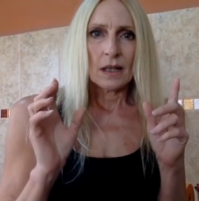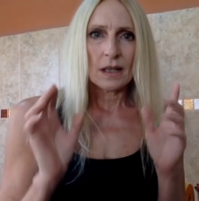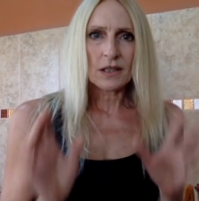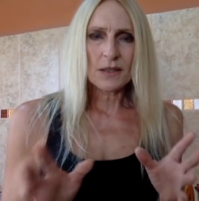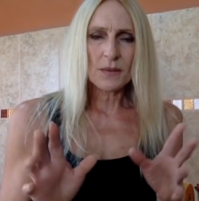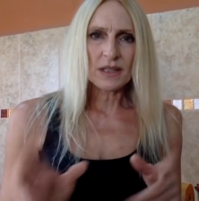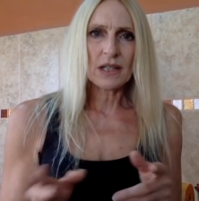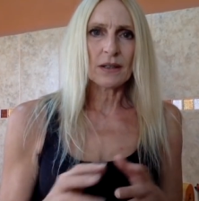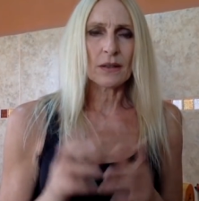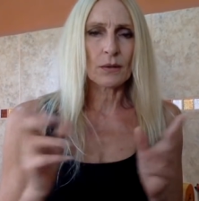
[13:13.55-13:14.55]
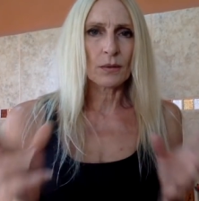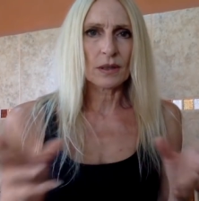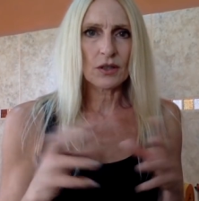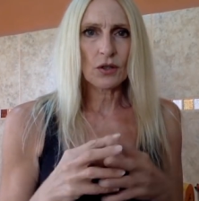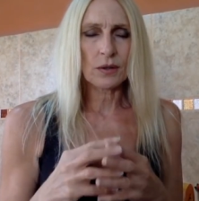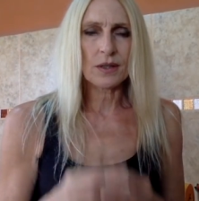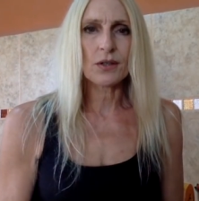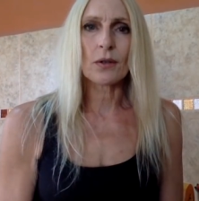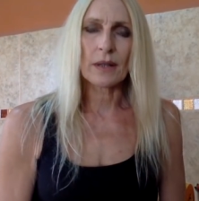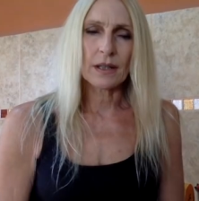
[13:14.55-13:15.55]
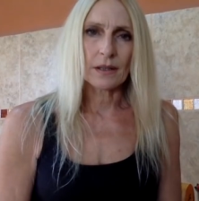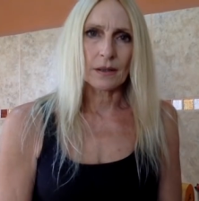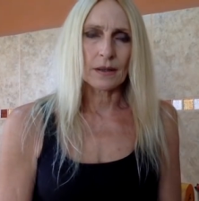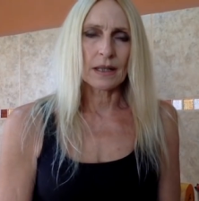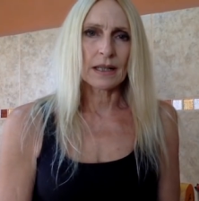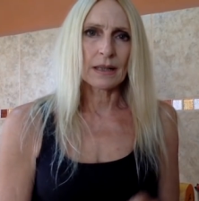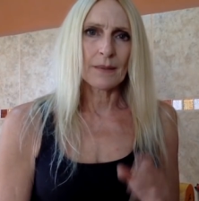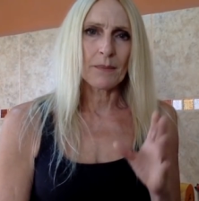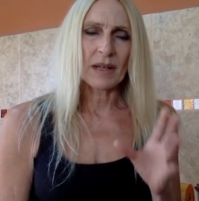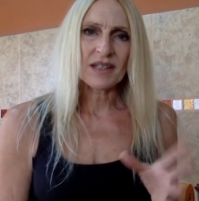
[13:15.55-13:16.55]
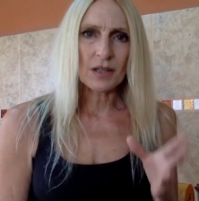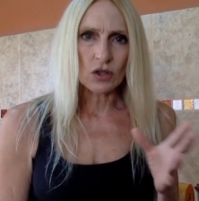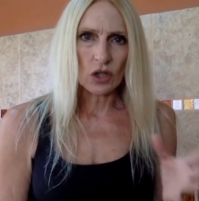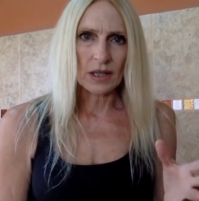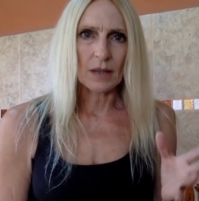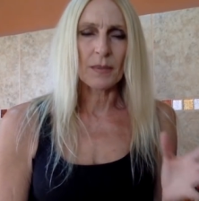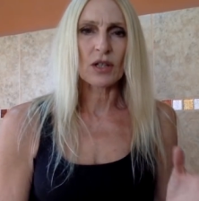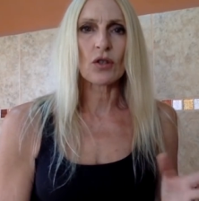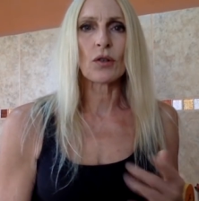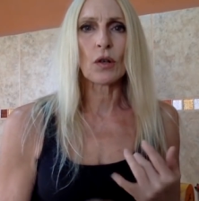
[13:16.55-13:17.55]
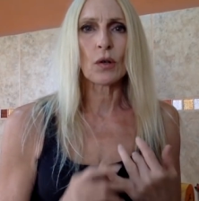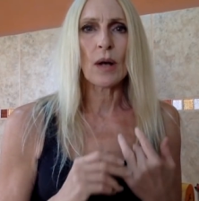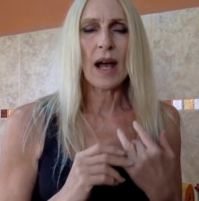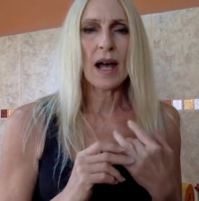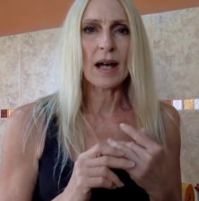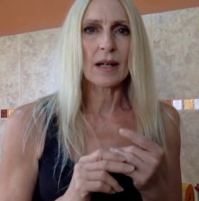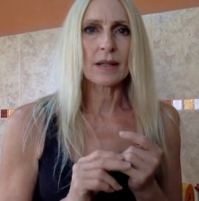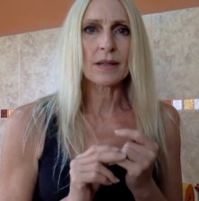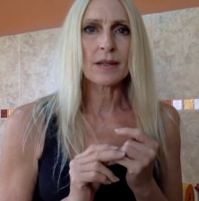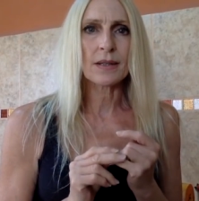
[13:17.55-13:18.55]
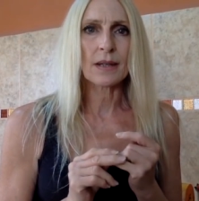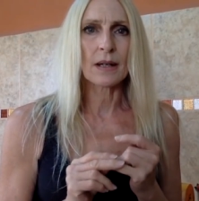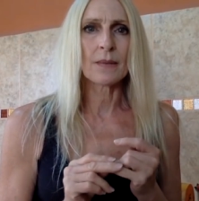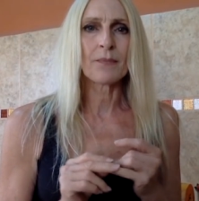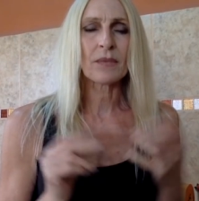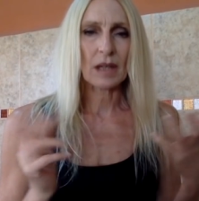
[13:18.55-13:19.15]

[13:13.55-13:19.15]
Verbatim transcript: I just want to tell you a really short story here. Um, my son Jacob, as you know, has some